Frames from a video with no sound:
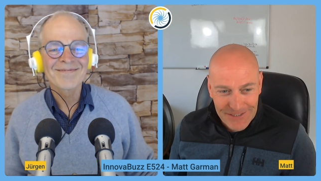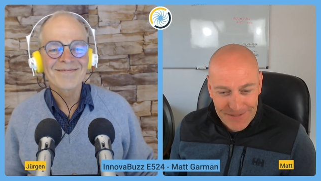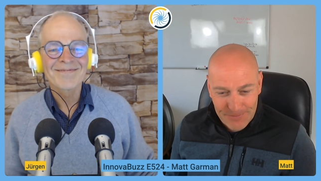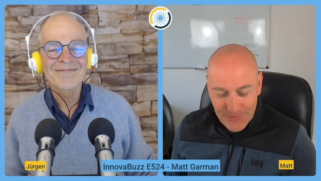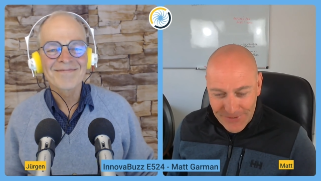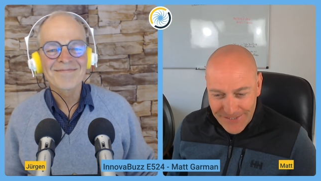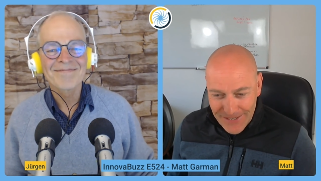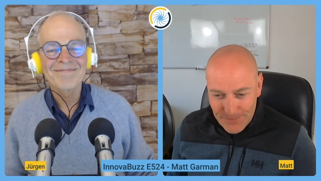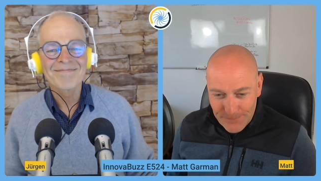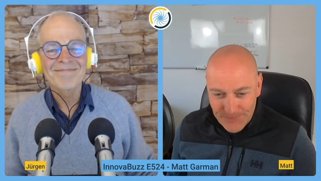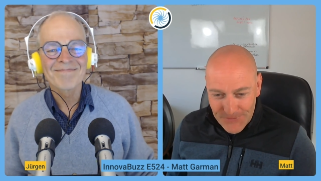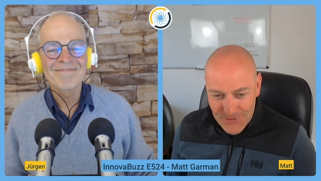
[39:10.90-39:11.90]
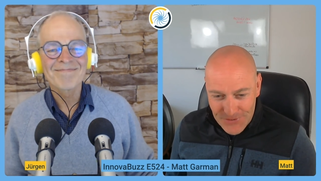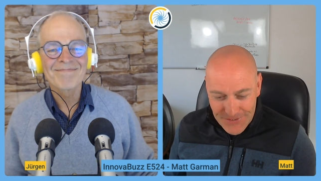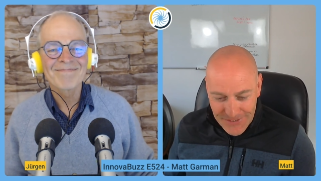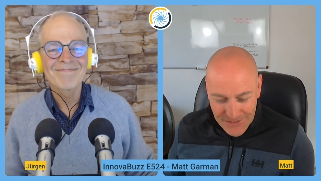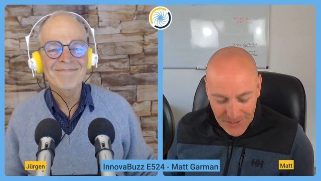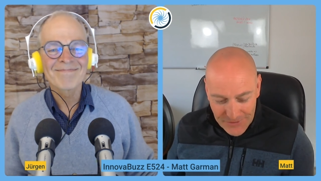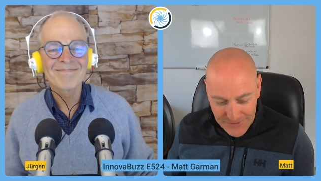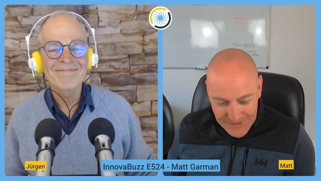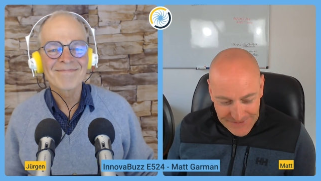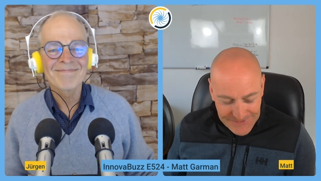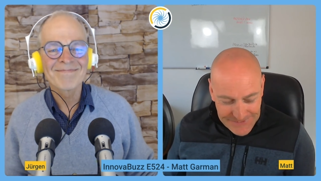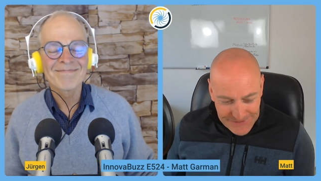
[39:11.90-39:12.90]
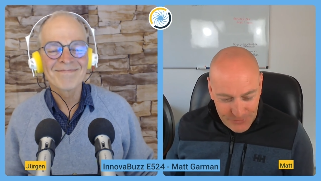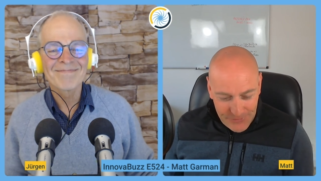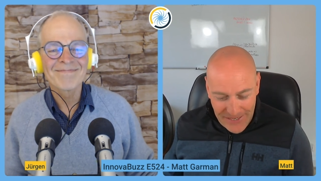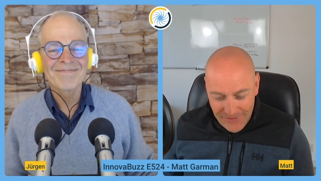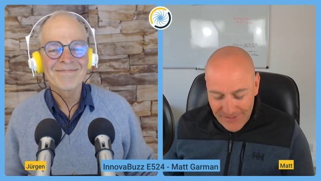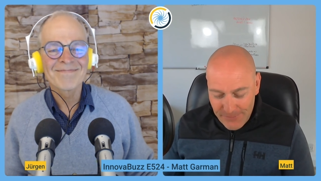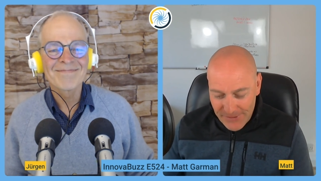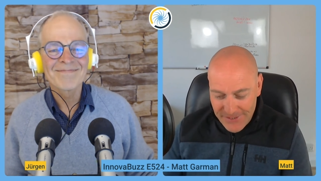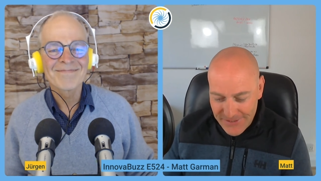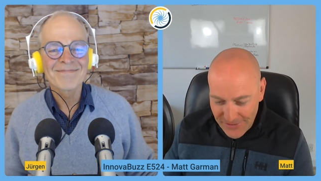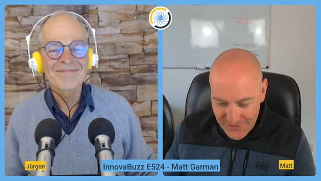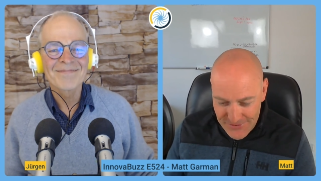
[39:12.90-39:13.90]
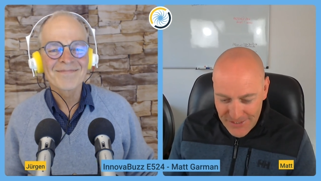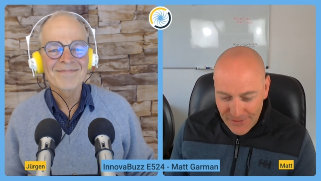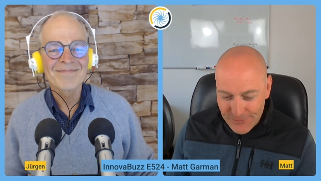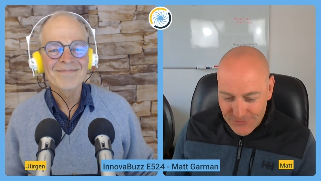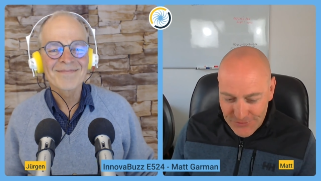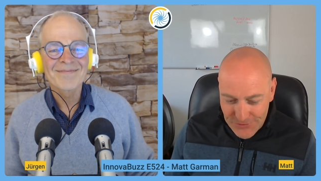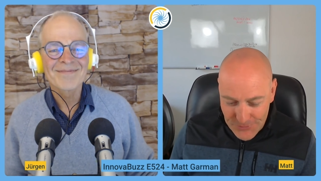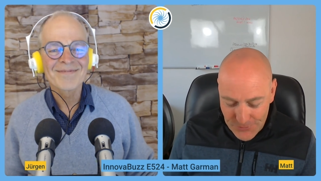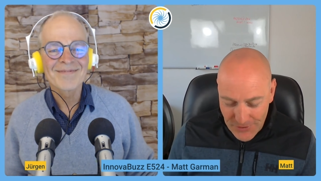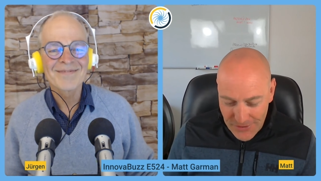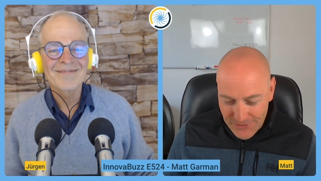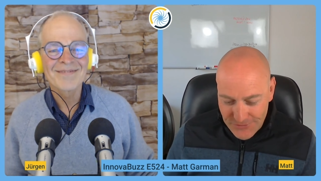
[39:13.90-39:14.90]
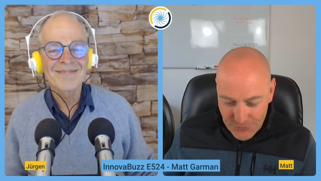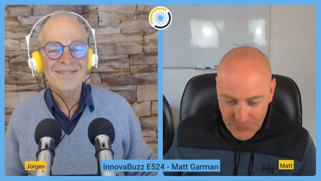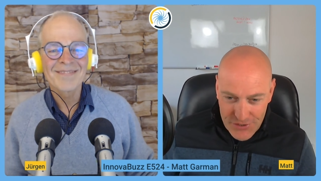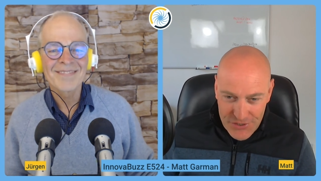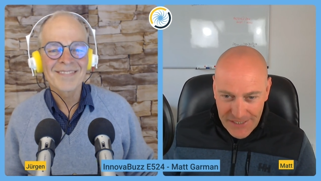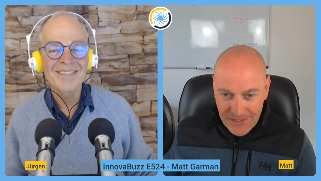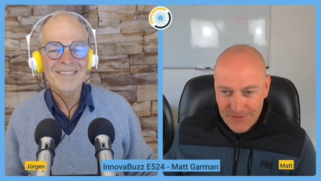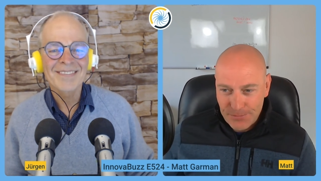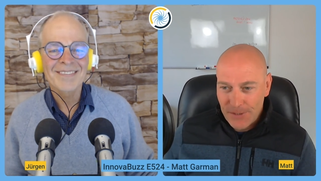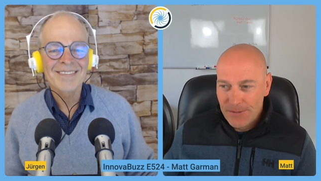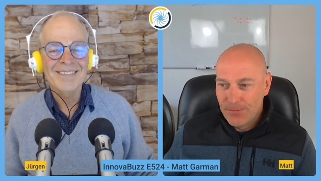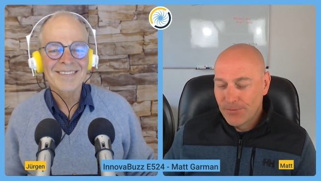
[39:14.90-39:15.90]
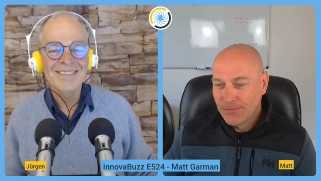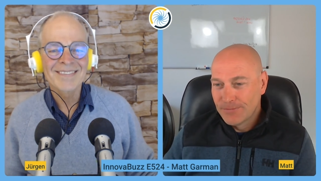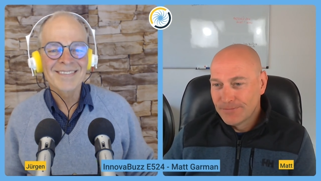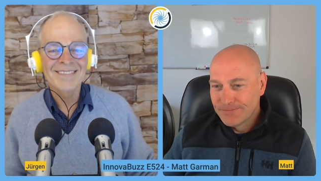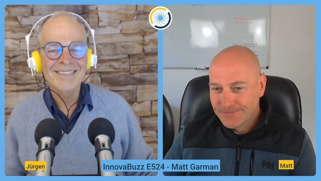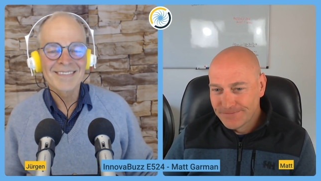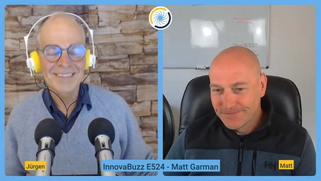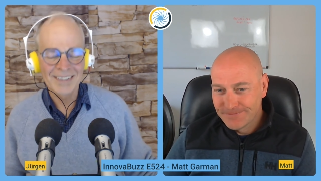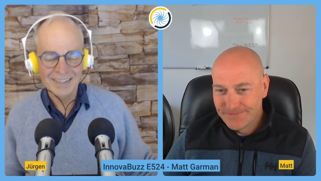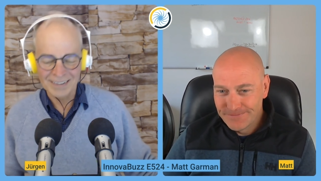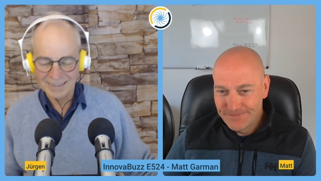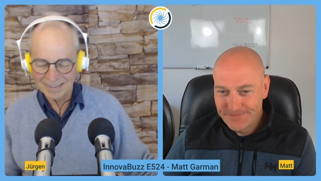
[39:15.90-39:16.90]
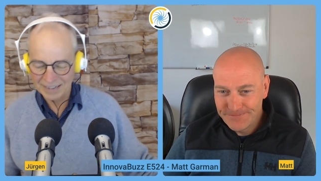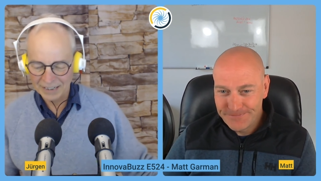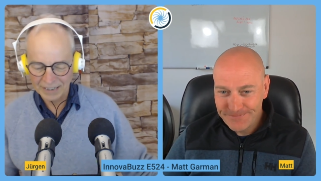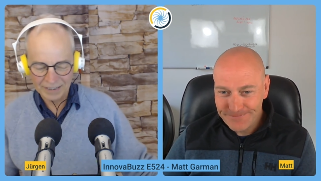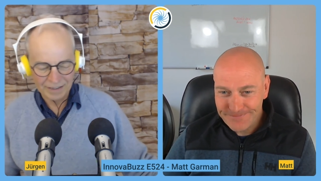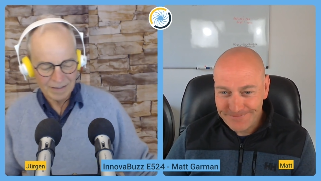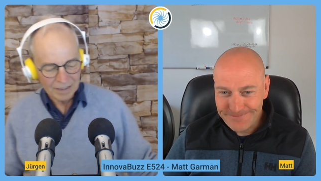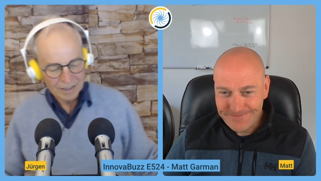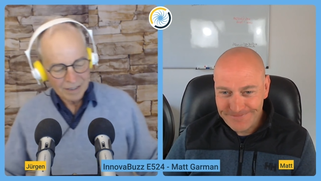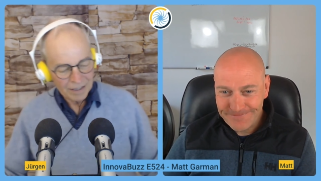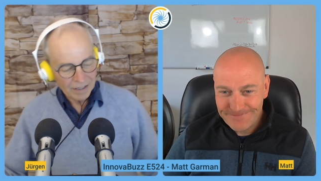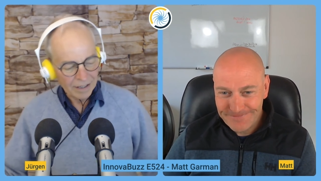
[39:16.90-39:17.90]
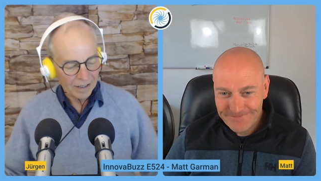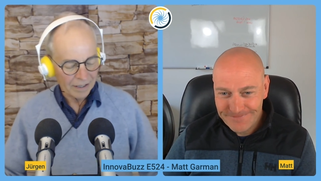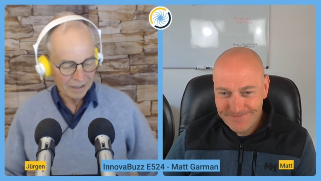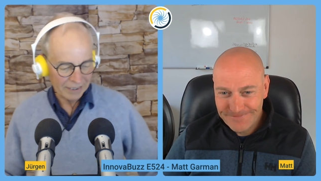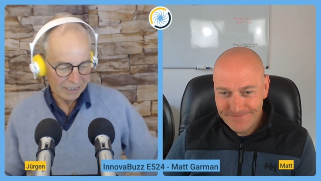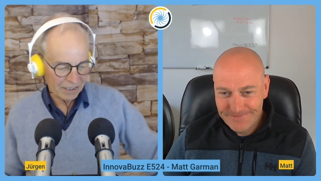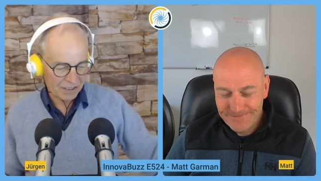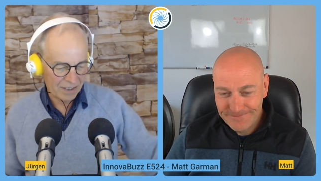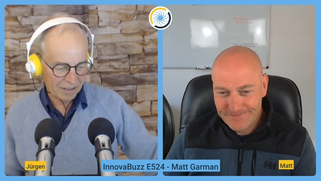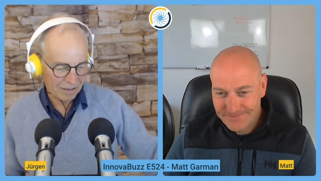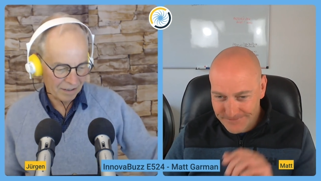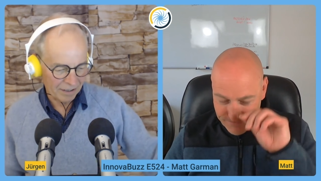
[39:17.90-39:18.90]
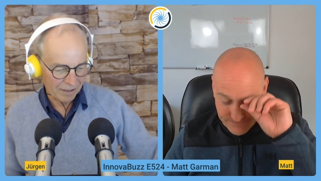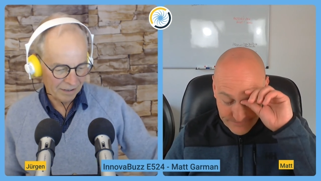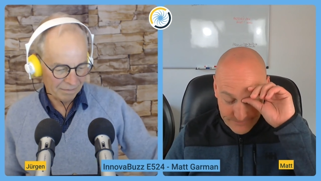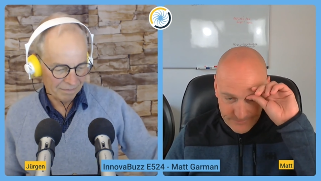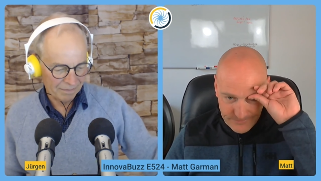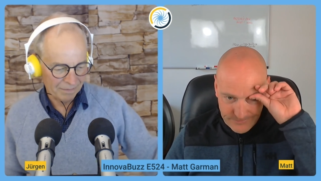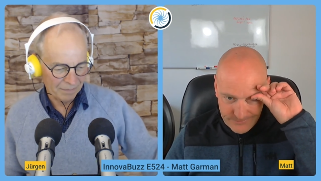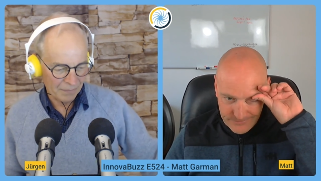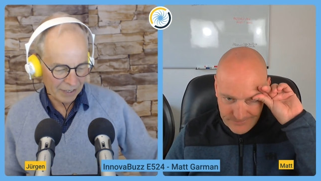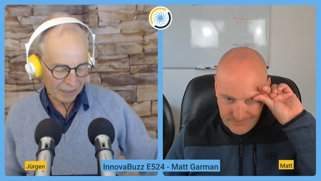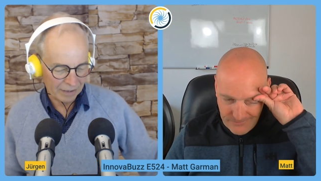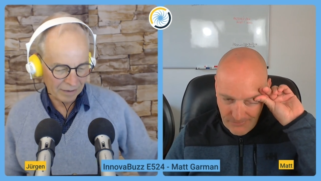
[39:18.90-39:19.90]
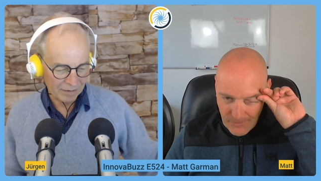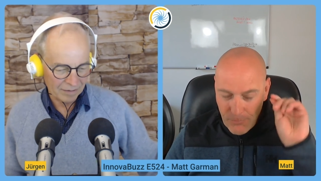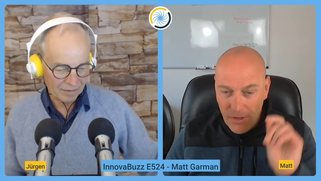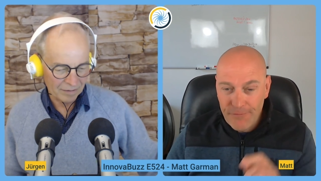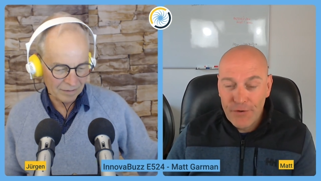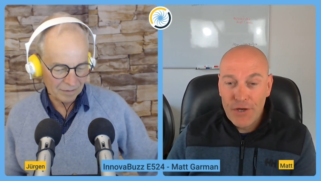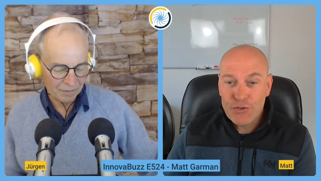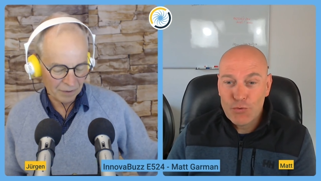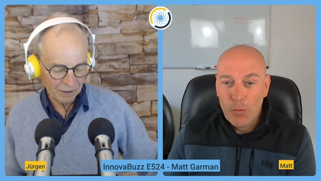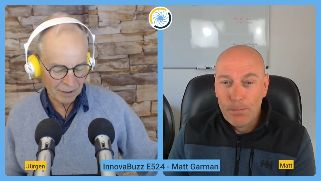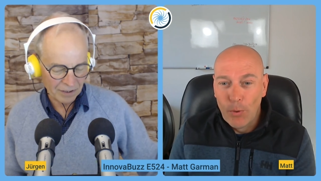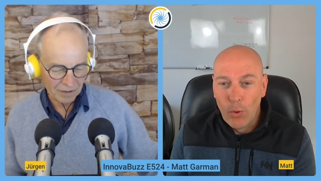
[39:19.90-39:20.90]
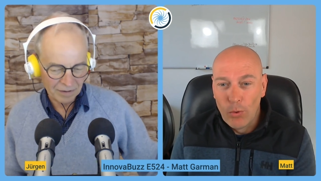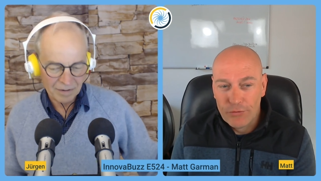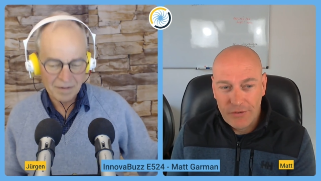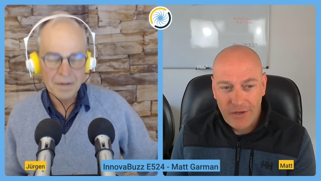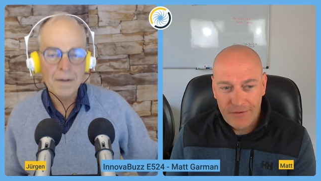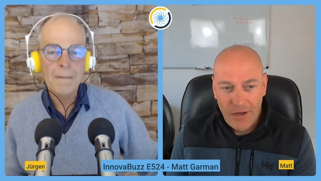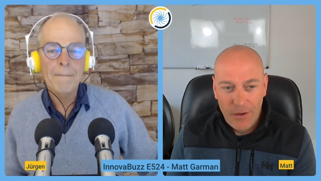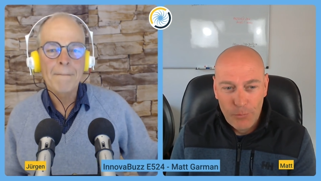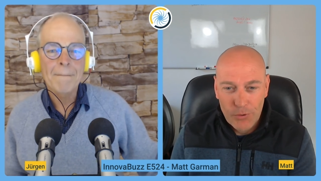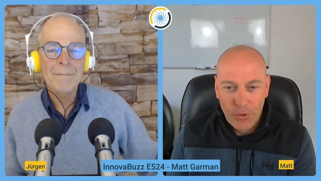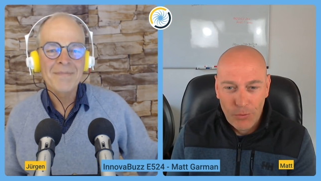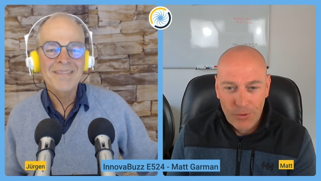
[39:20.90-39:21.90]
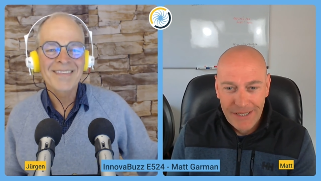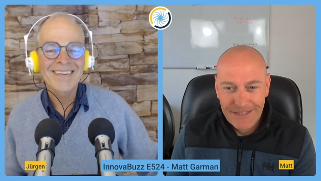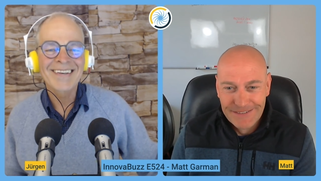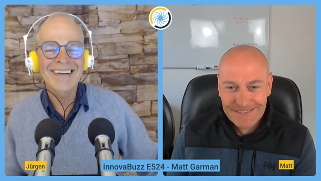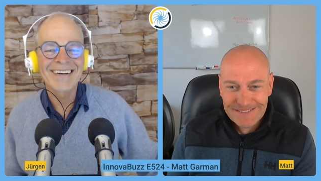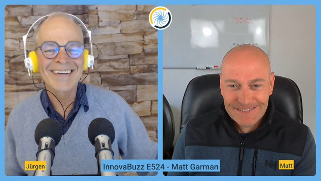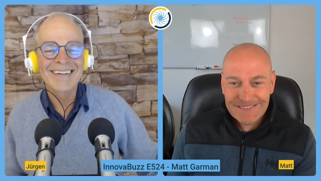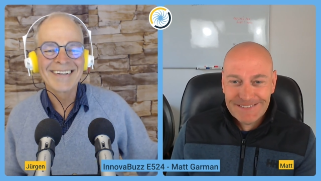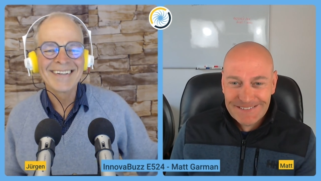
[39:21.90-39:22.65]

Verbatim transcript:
Speaker 1: um, without, you know, without limiting ourselves to uh, to reaching out to people.
Speaker 2: Yeah, yeah, and and I guess the that my virtual philosophy, board,
Speaker 1: I, I will call it.
Speaker 2: Yeah,